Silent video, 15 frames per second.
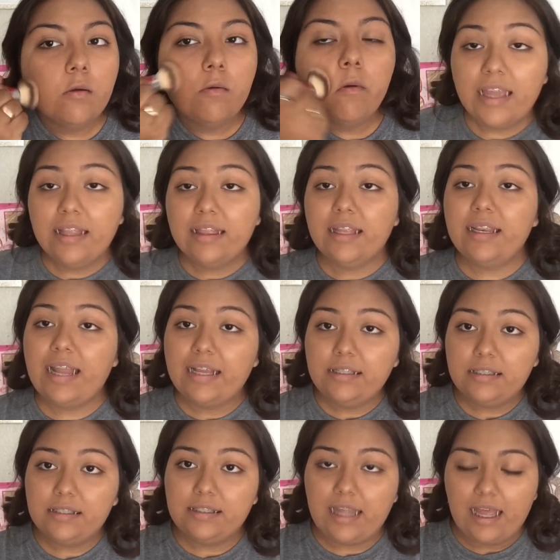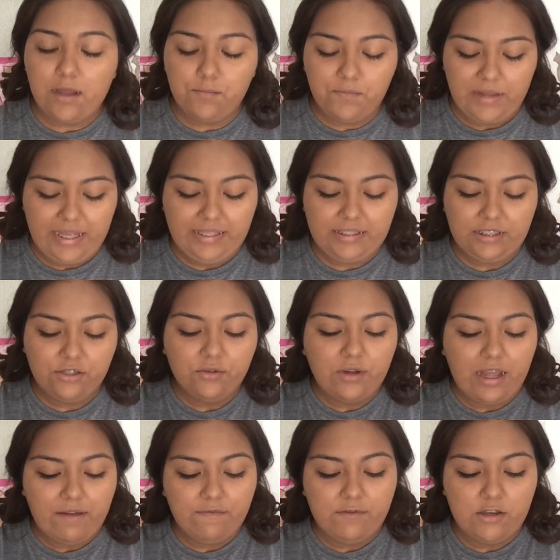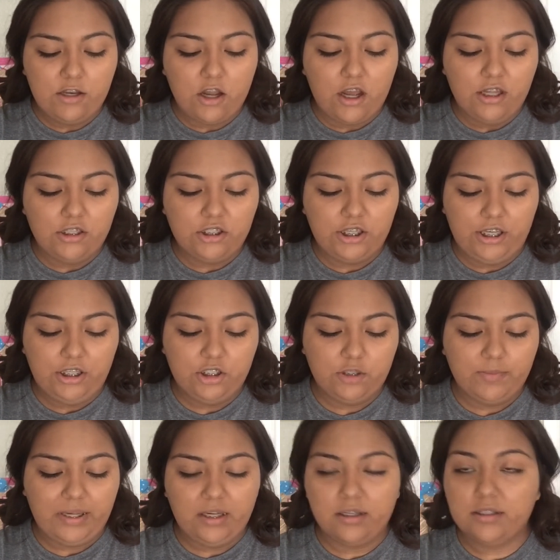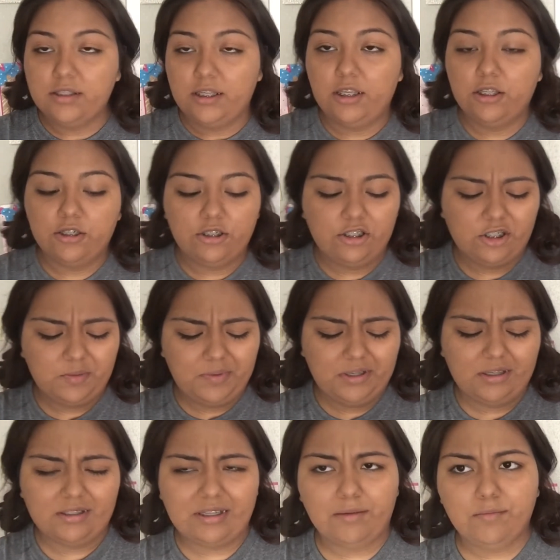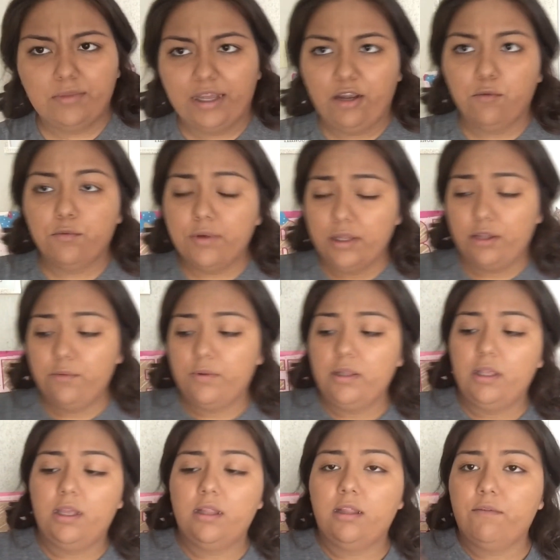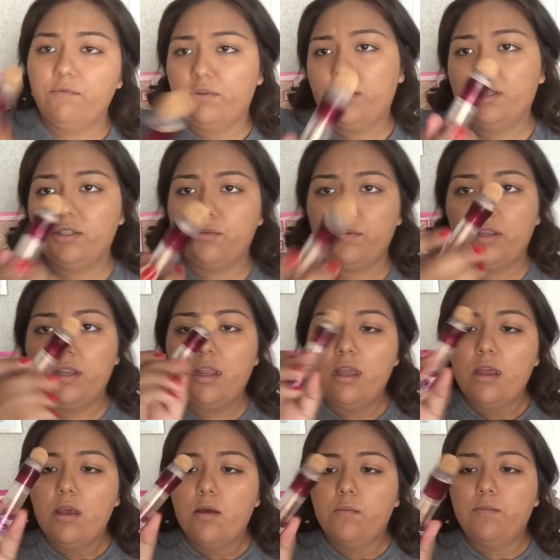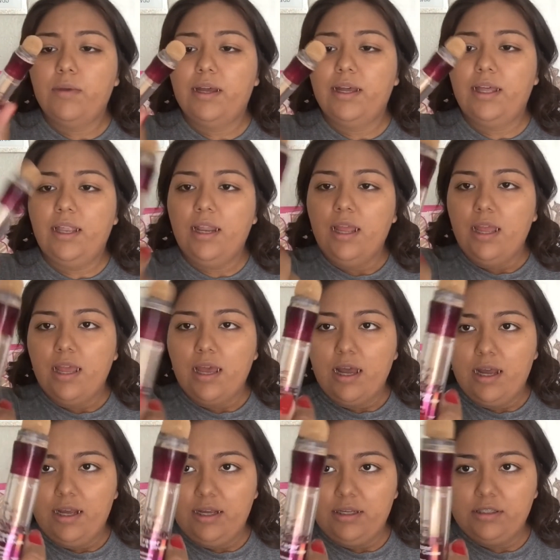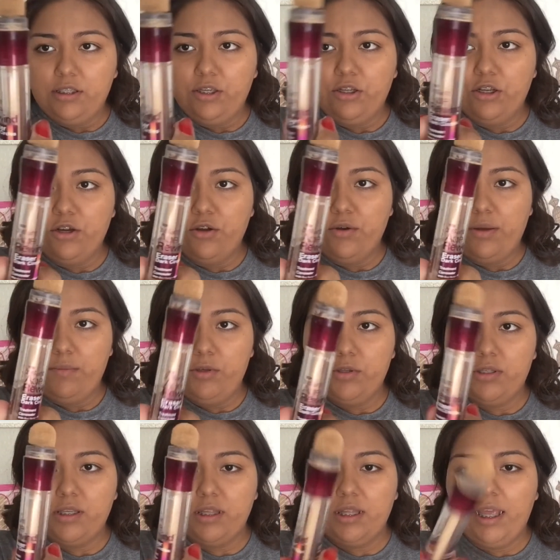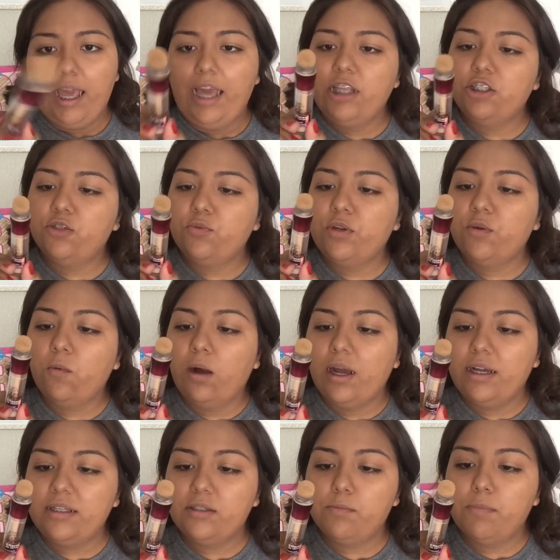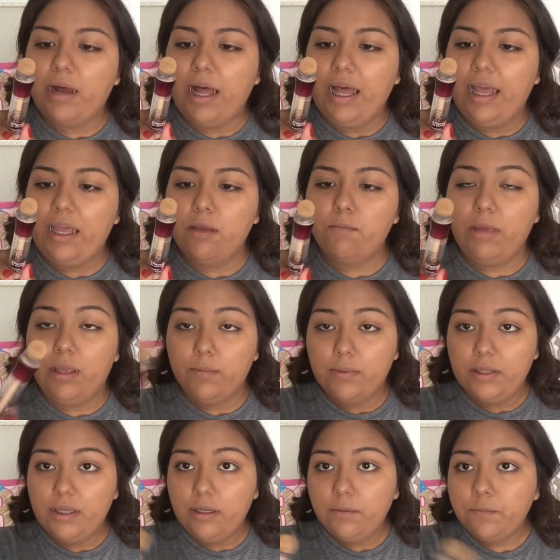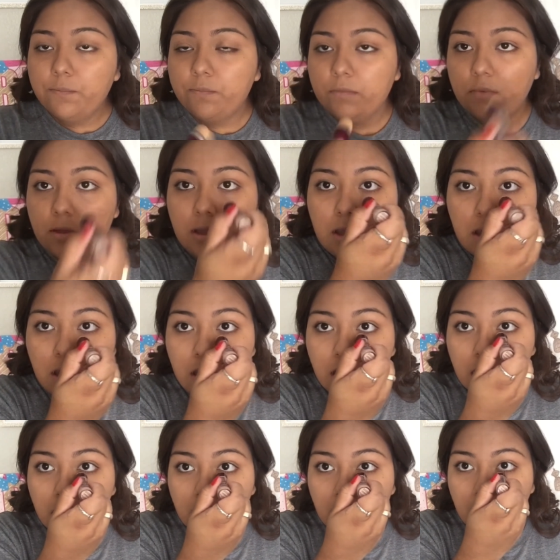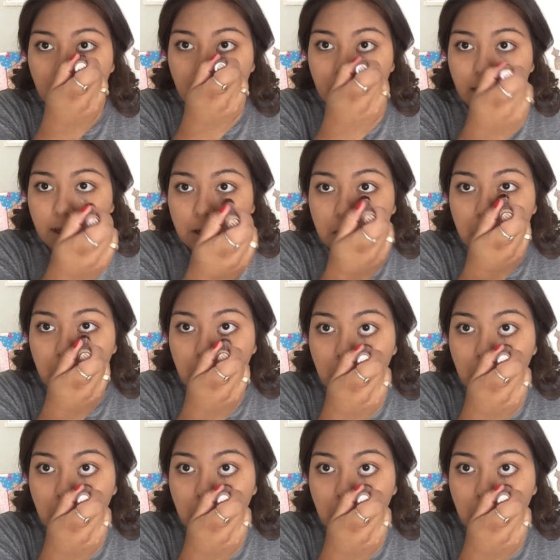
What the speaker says: In the next step, I still have not changed my concealer just because I'm like really in love with this one. But as you know, I'm using the Age Rewind by Maybelline, and